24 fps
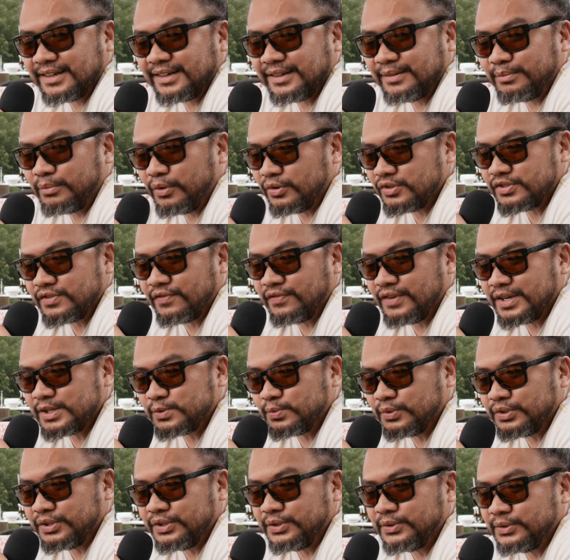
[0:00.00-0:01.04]
Most of us
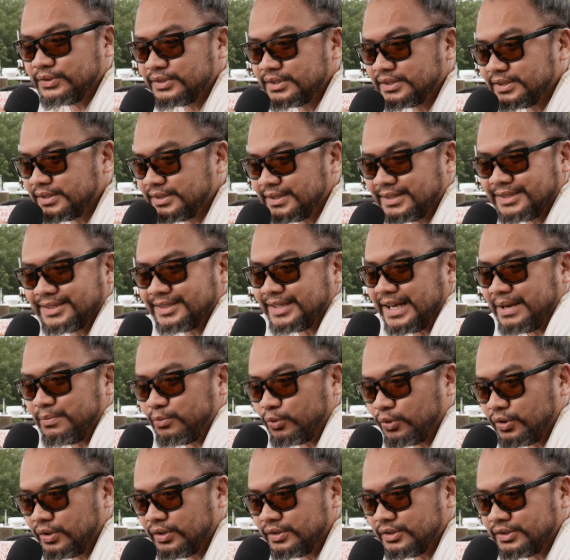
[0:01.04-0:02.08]
will use same
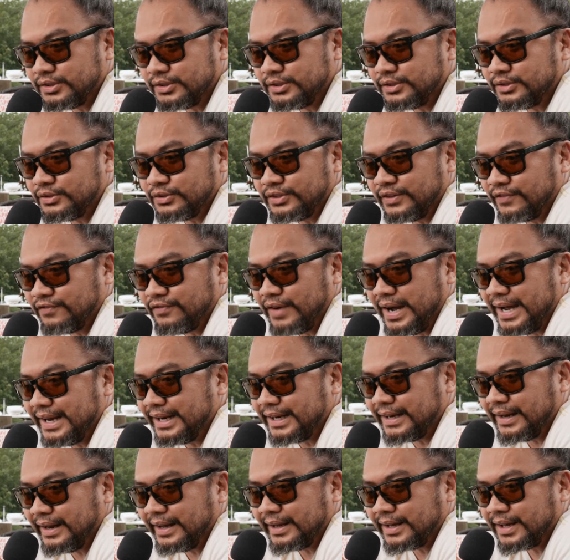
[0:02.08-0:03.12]
words to define
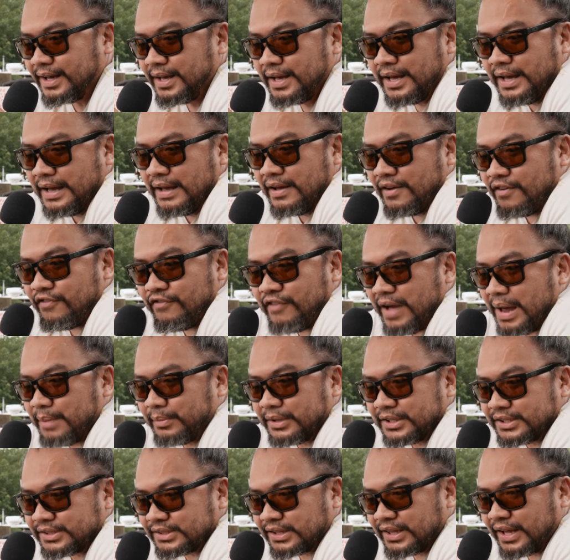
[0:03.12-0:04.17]
it, like
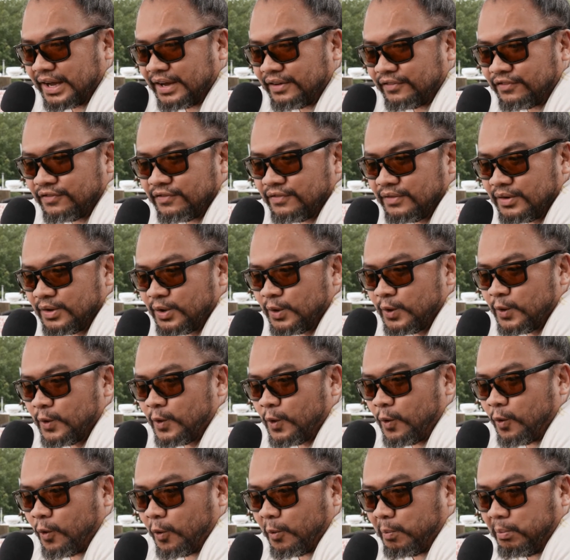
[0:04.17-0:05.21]
family's life,
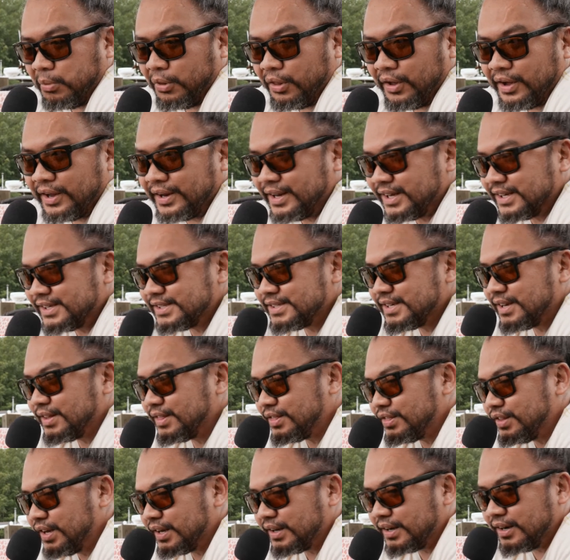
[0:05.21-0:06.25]
or blood is
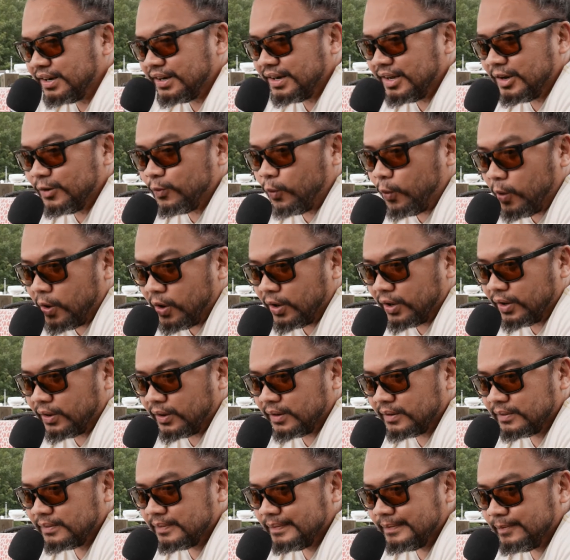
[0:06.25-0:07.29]
thicker than
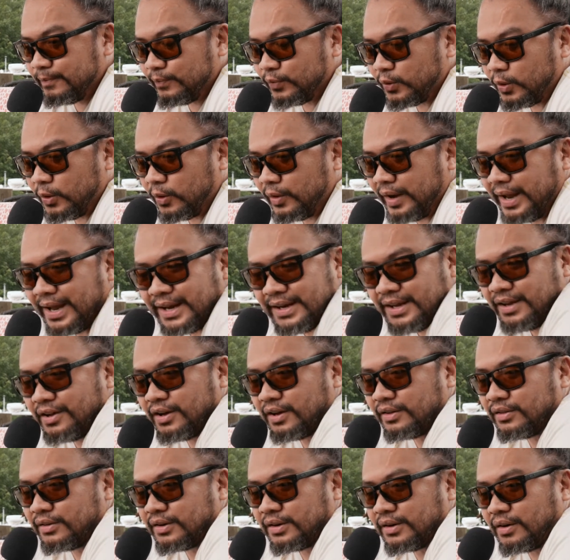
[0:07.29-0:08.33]
water, or any
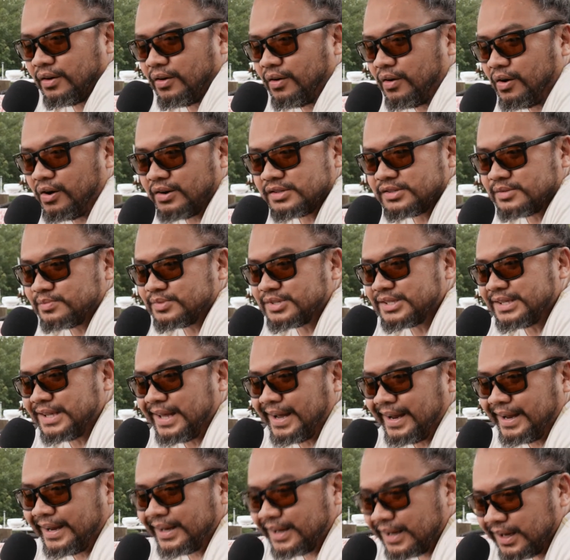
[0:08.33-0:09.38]
other awesome
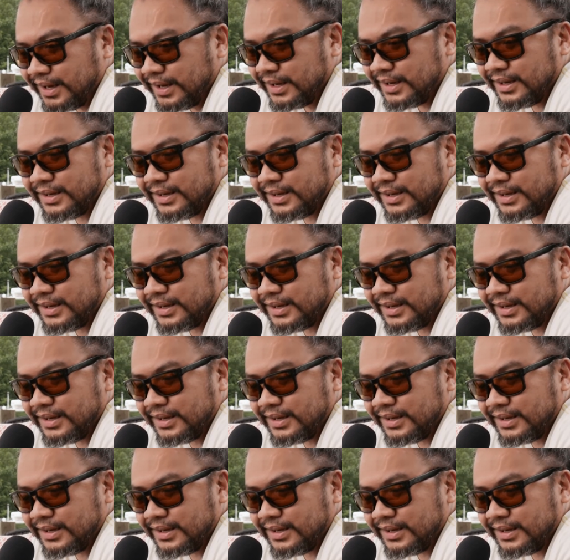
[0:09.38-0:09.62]
slang.